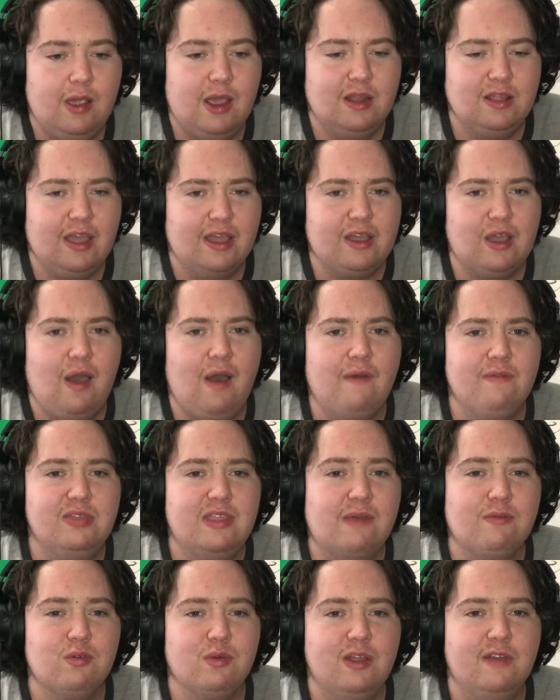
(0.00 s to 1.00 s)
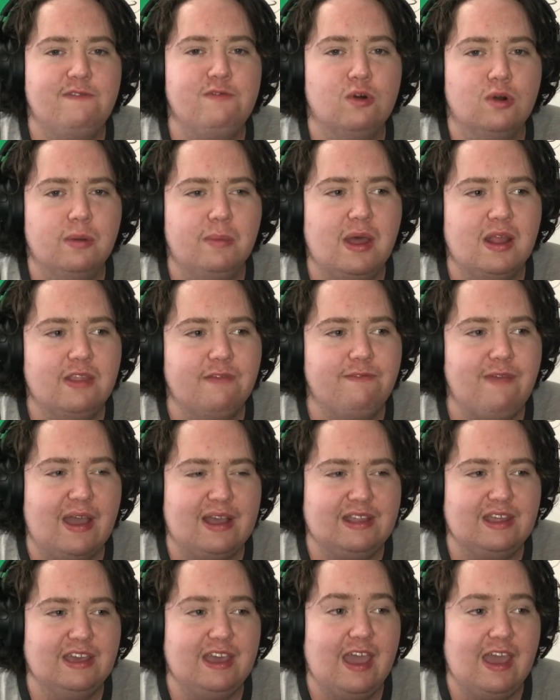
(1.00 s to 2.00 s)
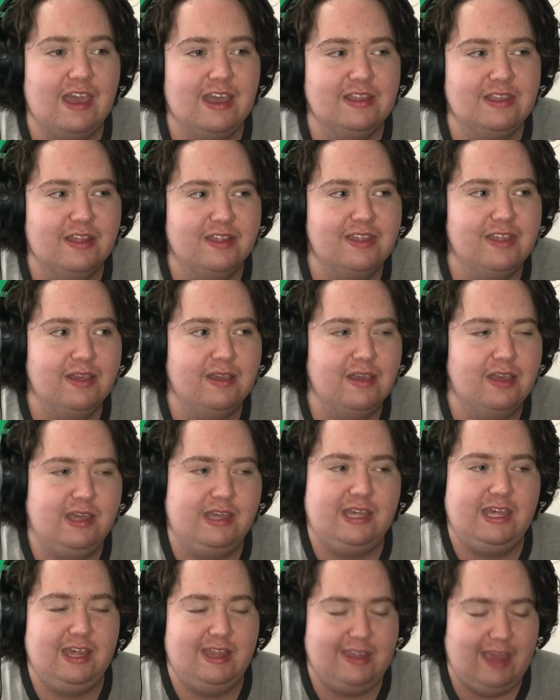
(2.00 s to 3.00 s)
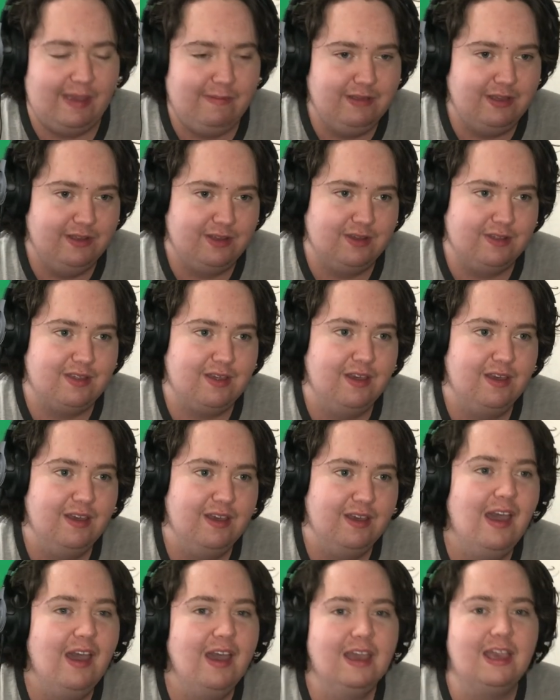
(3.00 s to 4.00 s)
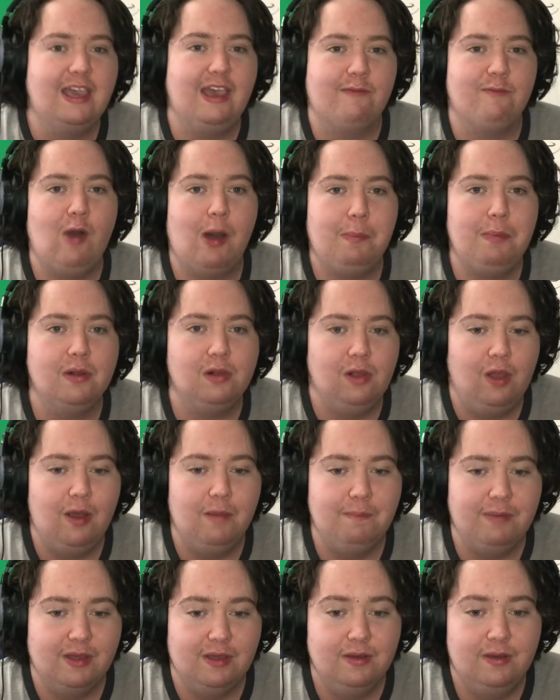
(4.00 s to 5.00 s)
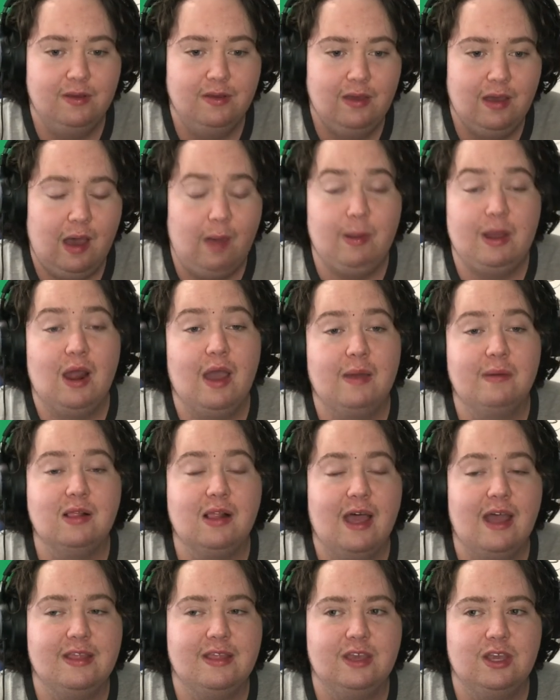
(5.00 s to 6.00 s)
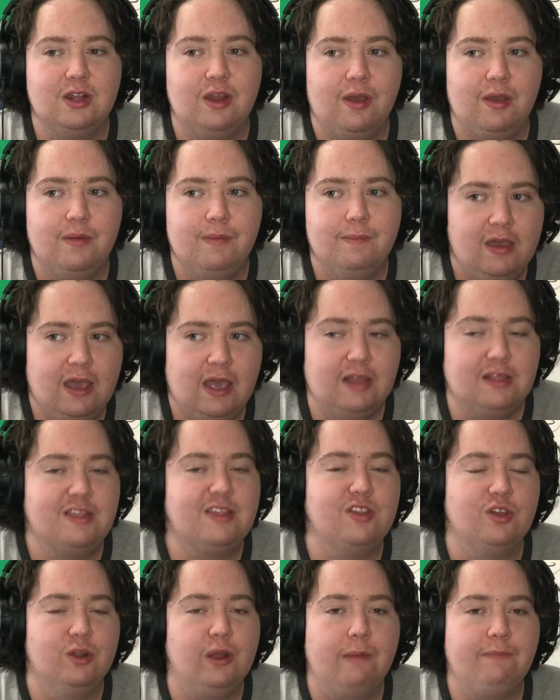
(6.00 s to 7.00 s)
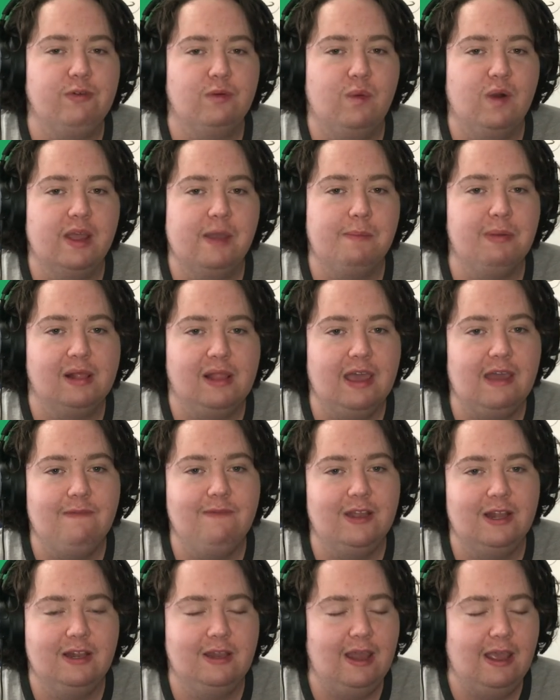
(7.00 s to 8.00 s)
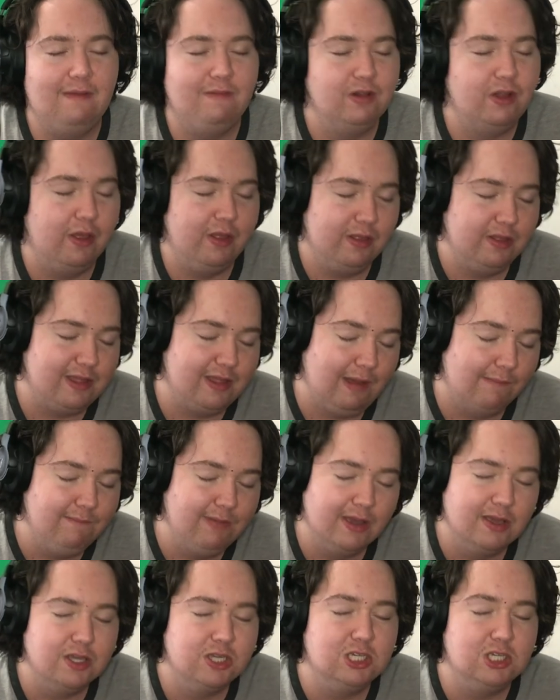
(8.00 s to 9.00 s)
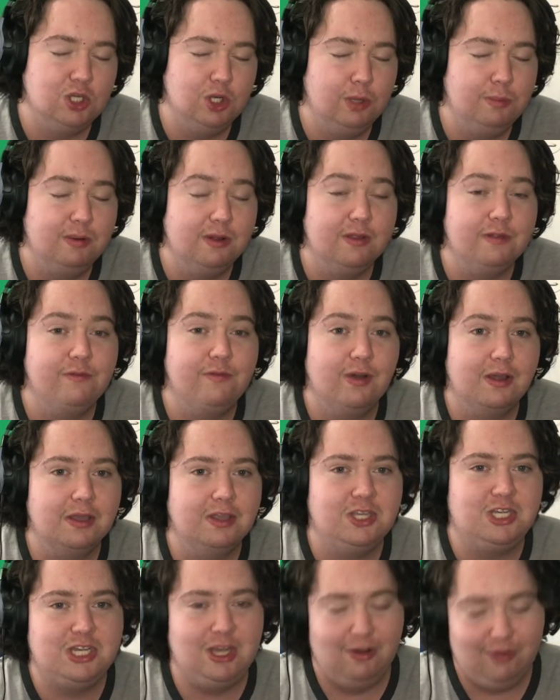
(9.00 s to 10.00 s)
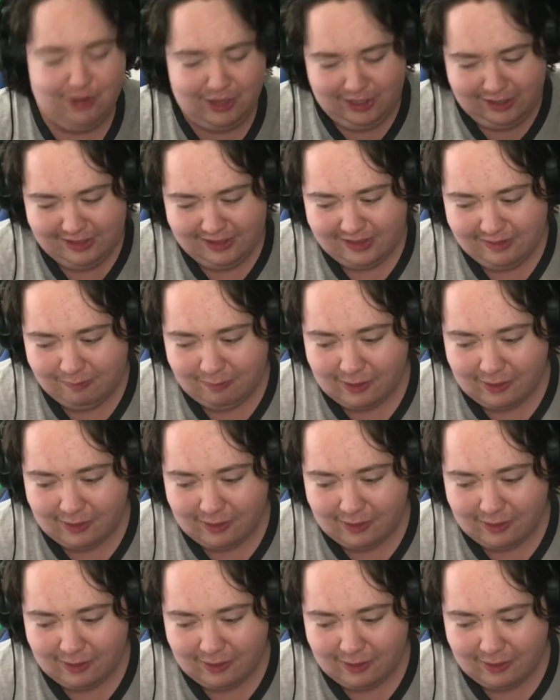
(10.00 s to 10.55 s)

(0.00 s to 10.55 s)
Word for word: And like, I've never really thought about the fact that, yeah, he does he seem to just give up a lot. But I mean, I'm glad that, you know, he'd stood up for what he believed in, even though it's something as stupid as fucking chocolate.